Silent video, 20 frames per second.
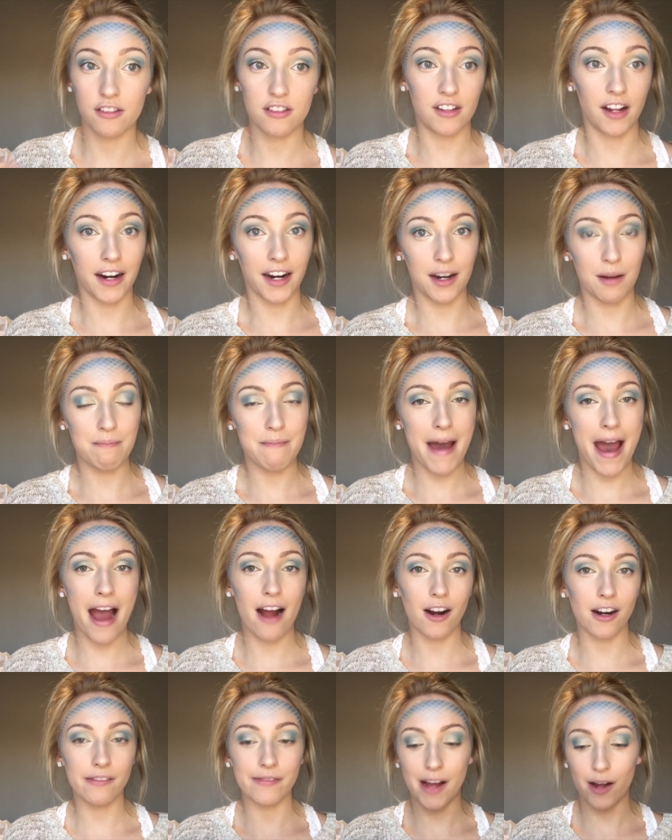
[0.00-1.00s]
It's not going to
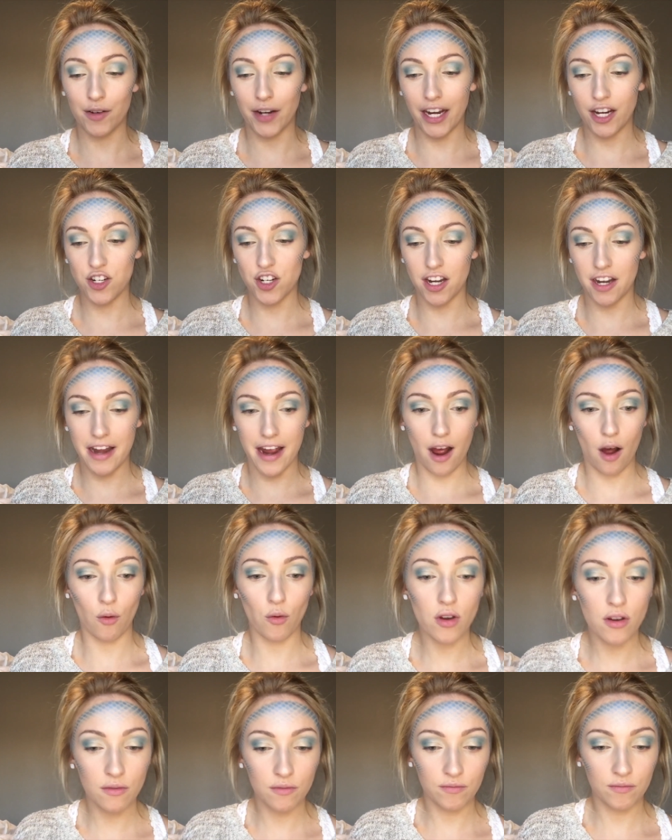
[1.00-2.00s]
matte our foundation
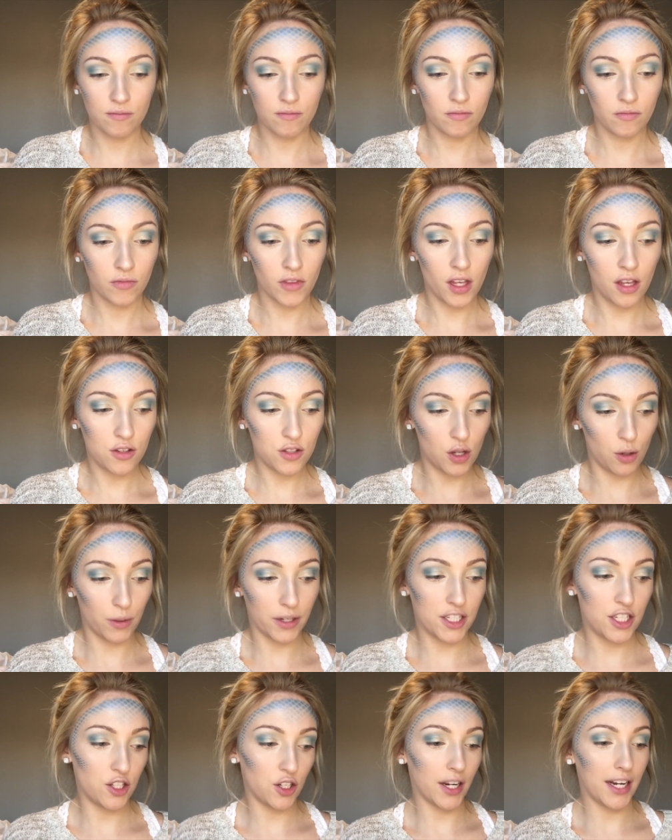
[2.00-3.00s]
down, so
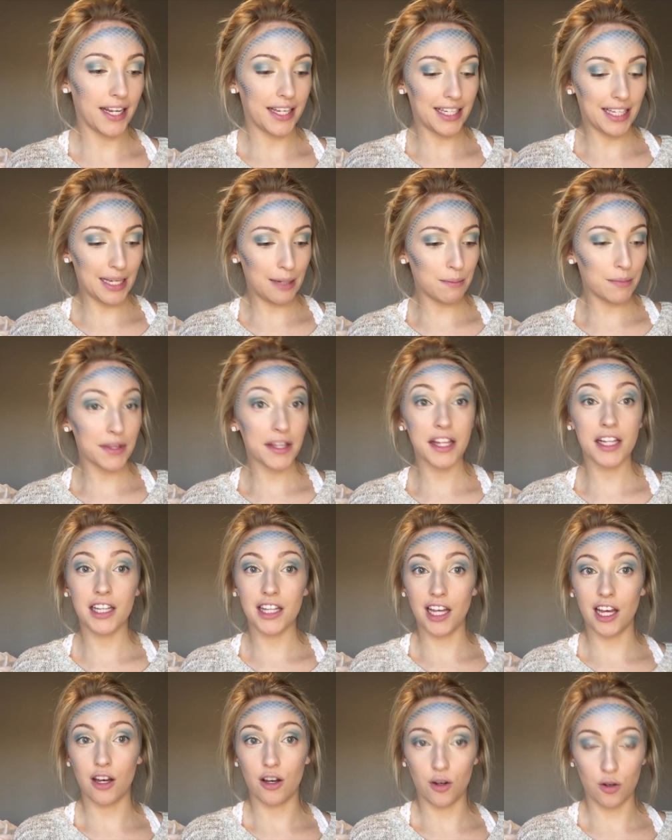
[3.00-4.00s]
we're still going to keep the
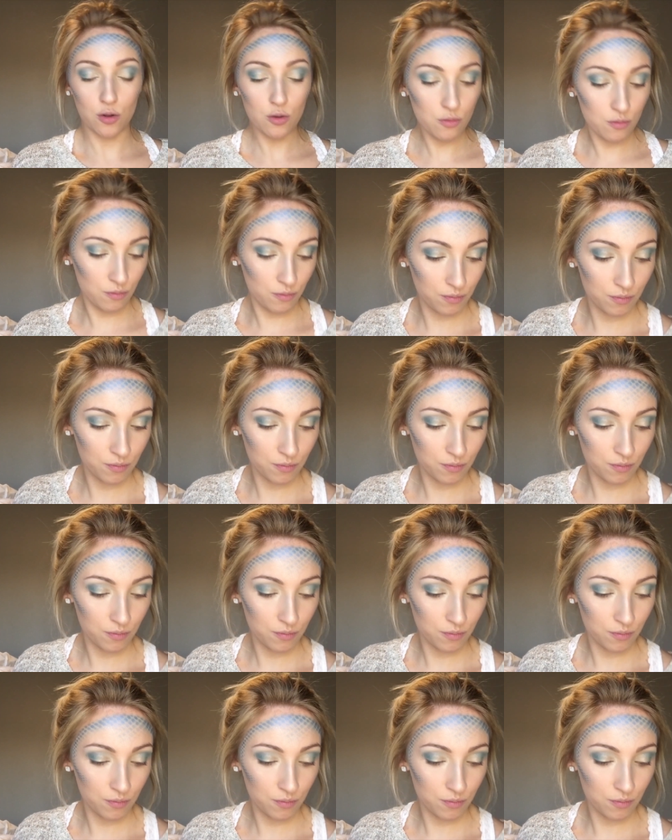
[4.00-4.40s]
glow.